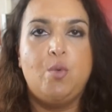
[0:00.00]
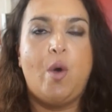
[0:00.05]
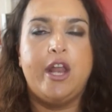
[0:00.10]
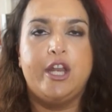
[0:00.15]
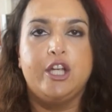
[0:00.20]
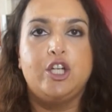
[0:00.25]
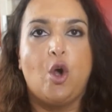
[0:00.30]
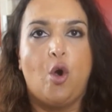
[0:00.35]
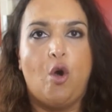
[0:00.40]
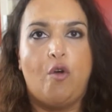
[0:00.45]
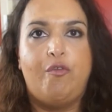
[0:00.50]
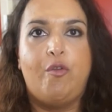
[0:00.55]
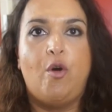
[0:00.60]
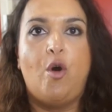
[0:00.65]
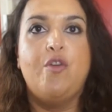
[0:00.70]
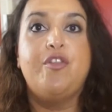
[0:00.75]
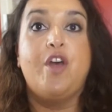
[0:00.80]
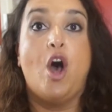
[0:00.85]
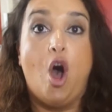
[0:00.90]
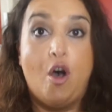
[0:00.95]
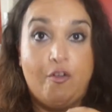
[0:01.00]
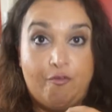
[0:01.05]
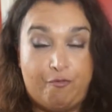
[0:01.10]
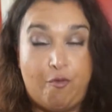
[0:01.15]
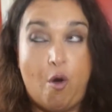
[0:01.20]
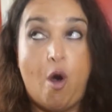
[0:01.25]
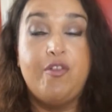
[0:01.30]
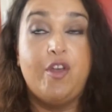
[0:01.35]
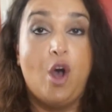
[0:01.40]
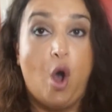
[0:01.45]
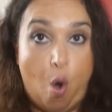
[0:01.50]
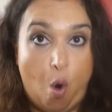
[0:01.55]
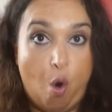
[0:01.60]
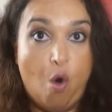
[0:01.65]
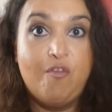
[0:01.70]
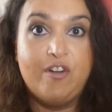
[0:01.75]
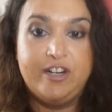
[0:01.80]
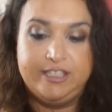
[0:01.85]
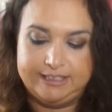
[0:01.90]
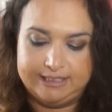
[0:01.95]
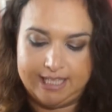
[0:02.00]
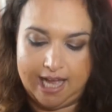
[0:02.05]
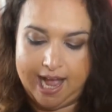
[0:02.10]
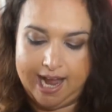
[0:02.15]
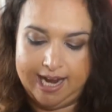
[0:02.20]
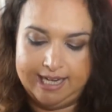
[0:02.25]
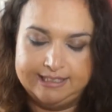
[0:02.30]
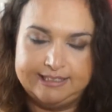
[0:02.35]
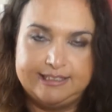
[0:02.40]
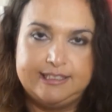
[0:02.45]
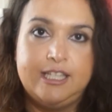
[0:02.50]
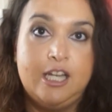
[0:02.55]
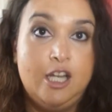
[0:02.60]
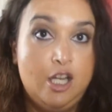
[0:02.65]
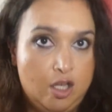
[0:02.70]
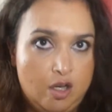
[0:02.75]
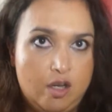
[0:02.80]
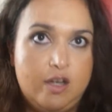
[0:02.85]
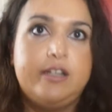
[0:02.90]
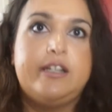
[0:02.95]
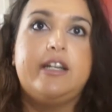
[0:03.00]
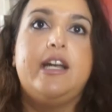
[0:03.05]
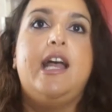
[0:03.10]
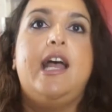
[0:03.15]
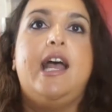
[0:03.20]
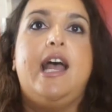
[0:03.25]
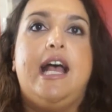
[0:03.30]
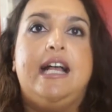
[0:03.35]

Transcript: you want to go for the for the oversized look